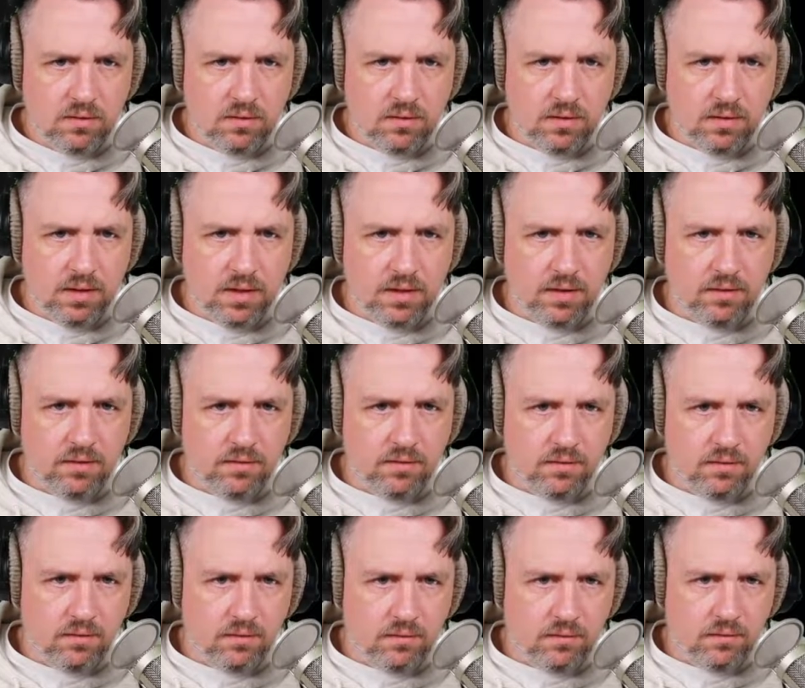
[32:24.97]
and
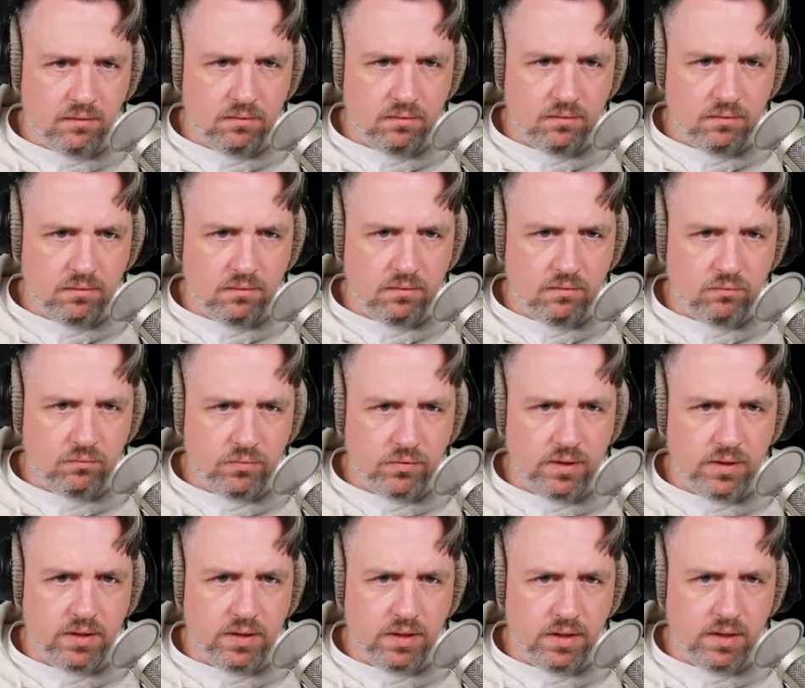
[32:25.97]
the
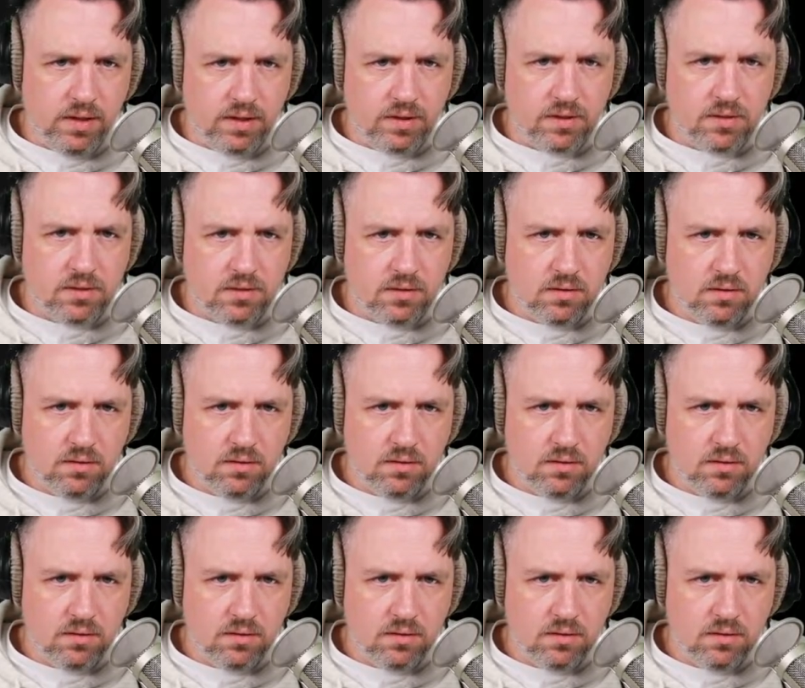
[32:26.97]
grid, I guess.